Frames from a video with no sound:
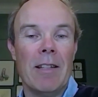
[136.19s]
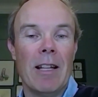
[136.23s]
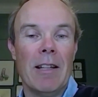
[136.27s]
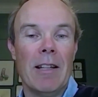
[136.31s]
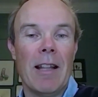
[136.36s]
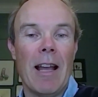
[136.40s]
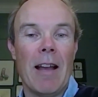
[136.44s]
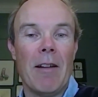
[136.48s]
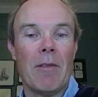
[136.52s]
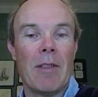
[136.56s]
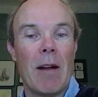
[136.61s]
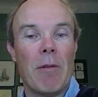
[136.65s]
And
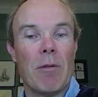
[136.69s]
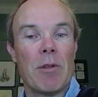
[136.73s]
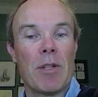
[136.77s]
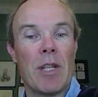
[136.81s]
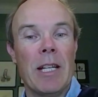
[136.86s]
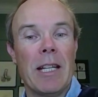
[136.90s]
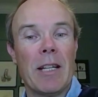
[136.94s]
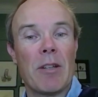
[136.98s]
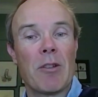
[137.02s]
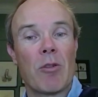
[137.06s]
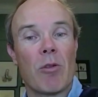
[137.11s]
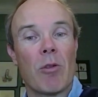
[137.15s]
that, that was
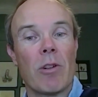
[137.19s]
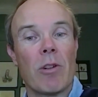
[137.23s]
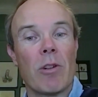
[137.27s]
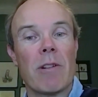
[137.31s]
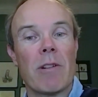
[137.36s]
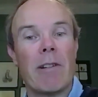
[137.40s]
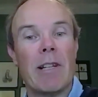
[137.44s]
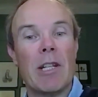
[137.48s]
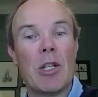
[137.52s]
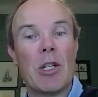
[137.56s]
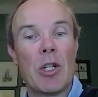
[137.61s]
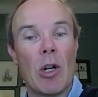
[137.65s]
an
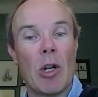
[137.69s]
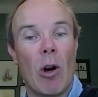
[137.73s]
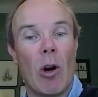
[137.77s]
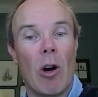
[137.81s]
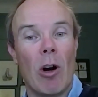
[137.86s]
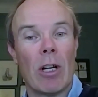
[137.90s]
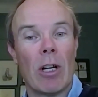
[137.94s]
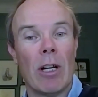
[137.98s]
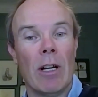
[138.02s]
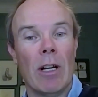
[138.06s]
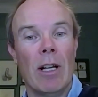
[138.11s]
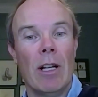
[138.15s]
extraordinary
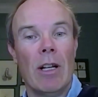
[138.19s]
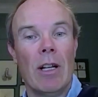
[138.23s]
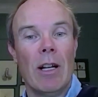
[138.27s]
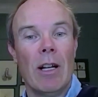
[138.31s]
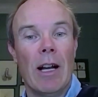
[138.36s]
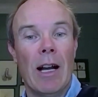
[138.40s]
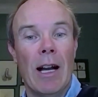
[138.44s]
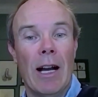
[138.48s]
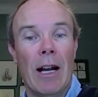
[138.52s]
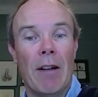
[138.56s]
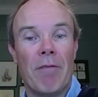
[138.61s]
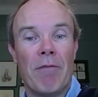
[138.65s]
shock
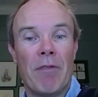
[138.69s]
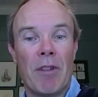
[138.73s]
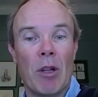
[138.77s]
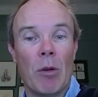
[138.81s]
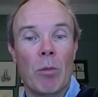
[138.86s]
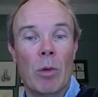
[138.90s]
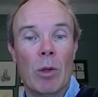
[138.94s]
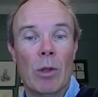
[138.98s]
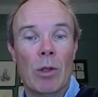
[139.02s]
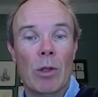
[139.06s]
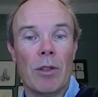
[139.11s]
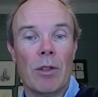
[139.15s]
uh, for the
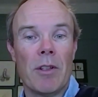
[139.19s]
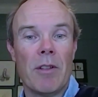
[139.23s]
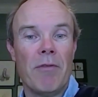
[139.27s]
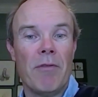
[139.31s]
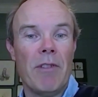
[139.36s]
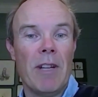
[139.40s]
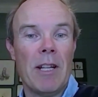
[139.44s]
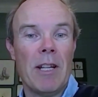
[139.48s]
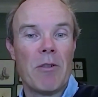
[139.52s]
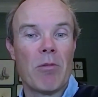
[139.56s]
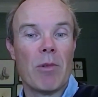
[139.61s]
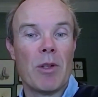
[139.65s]
world. The
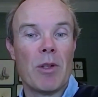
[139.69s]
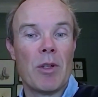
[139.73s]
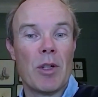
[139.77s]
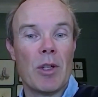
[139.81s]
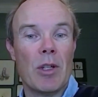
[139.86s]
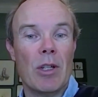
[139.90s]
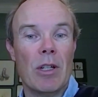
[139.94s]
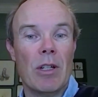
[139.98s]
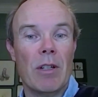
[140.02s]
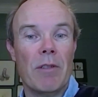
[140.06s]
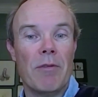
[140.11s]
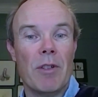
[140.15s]
Federal
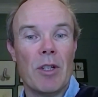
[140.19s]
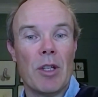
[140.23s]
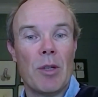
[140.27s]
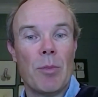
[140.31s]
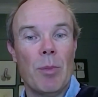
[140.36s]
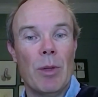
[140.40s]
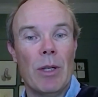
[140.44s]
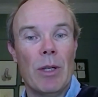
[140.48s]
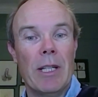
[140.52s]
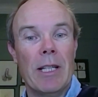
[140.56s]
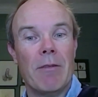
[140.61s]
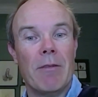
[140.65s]
Reserve has
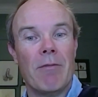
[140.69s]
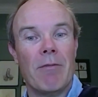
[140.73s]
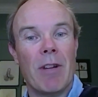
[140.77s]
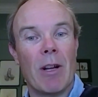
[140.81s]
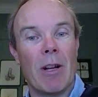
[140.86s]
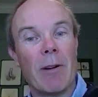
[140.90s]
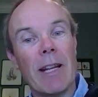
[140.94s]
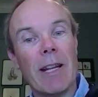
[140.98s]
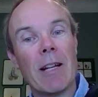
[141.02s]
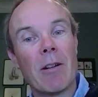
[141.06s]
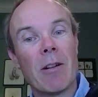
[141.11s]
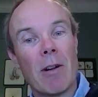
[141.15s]
been
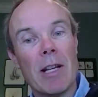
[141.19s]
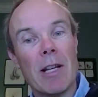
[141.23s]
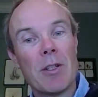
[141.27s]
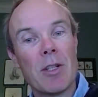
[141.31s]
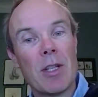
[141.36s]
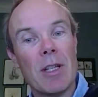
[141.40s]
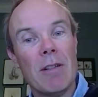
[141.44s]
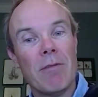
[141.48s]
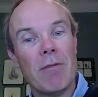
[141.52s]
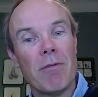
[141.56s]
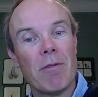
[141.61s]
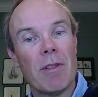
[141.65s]
very
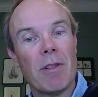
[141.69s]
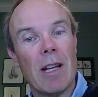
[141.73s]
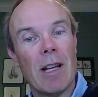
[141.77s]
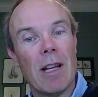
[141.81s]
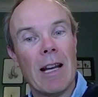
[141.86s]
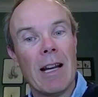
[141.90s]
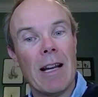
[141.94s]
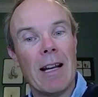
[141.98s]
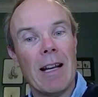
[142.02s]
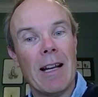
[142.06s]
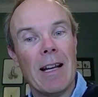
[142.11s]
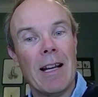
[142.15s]
aggressive uh,
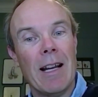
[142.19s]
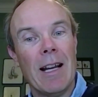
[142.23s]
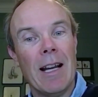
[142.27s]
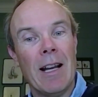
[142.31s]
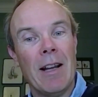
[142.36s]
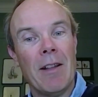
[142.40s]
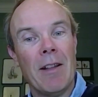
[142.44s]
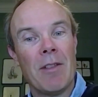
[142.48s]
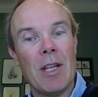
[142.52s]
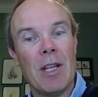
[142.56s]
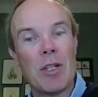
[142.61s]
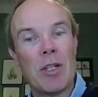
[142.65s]

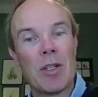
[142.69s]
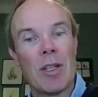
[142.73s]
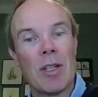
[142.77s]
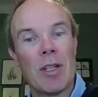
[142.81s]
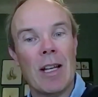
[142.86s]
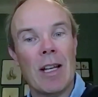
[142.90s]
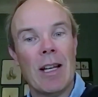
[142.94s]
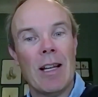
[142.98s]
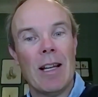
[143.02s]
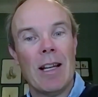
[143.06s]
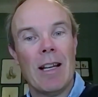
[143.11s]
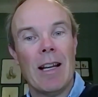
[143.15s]
uh, this,
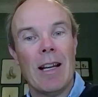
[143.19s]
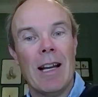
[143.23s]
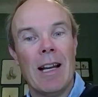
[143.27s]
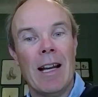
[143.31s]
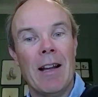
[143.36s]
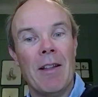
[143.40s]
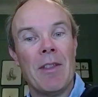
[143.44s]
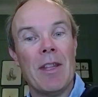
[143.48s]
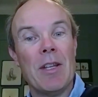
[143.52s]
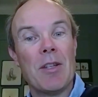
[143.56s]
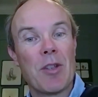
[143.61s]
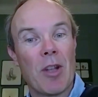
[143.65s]

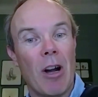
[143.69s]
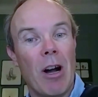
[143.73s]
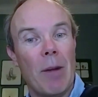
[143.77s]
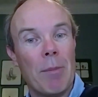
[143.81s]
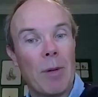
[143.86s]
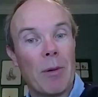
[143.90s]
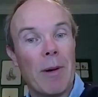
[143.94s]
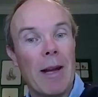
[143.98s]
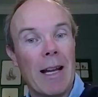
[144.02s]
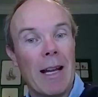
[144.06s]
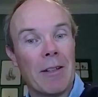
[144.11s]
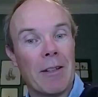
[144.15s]
uh, this time
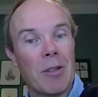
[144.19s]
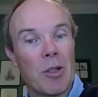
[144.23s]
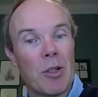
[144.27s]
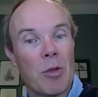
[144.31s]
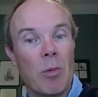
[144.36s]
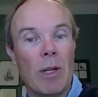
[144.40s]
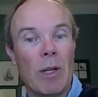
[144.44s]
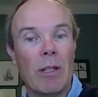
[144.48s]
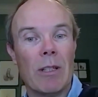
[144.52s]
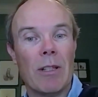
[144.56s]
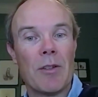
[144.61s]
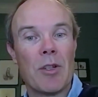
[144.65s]
around as
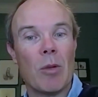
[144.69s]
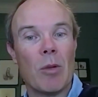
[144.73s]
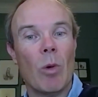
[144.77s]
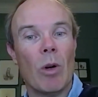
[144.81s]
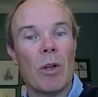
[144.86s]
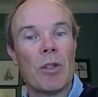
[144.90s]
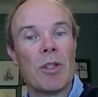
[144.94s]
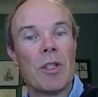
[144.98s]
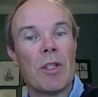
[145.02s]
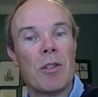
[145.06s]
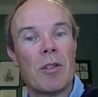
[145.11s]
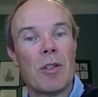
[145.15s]
well as it
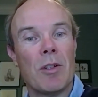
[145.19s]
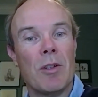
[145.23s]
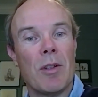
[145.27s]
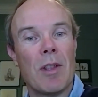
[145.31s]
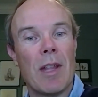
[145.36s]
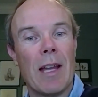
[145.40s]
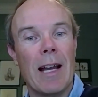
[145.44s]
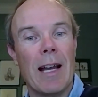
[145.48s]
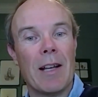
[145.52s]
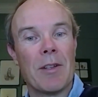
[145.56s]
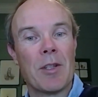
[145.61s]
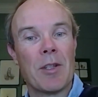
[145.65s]
was in
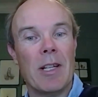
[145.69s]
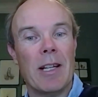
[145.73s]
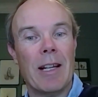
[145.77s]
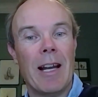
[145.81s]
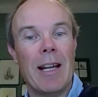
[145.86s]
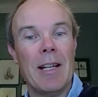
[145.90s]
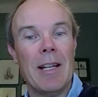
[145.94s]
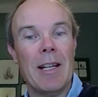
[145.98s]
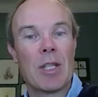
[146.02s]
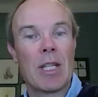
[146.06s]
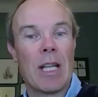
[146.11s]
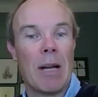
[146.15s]

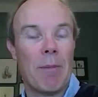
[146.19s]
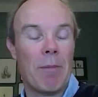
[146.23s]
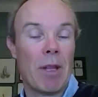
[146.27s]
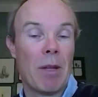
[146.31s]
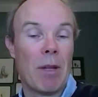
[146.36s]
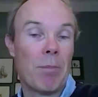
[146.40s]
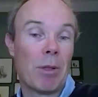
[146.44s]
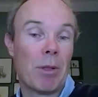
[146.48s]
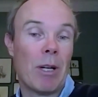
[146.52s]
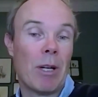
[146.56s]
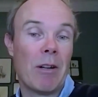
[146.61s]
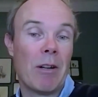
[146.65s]
2008. Some of
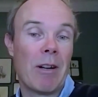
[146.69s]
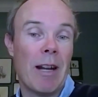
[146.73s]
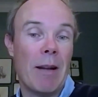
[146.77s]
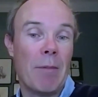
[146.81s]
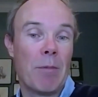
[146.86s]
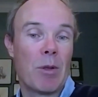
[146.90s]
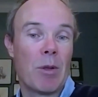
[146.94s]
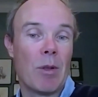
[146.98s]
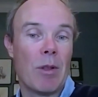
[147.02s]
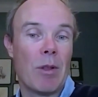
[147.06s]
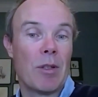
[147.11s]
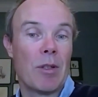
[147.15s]
the
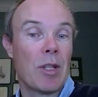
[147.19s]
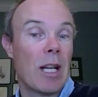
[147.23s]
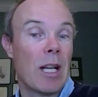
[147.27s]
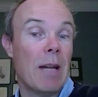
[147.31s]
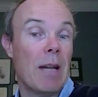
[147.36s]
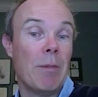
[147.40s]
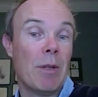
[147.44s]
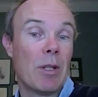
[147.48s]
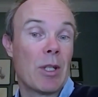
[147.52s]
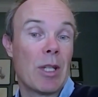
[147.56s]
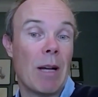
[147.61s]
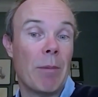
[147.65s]
programs were the
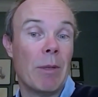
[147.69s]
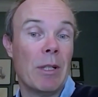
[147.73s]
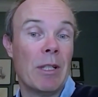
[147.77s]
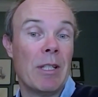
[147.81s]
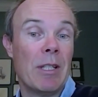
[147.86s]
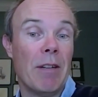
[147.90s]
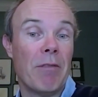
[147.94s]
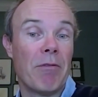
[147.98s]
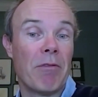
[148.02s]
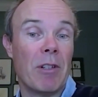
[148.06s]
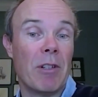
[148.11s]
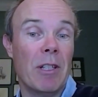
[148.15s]
same and some are
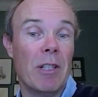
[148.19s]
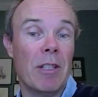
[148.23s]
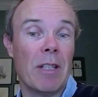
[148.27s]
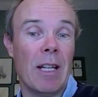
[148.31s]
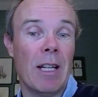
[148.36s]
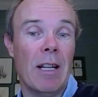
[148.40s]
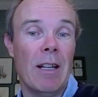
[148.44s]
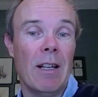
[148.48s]
different.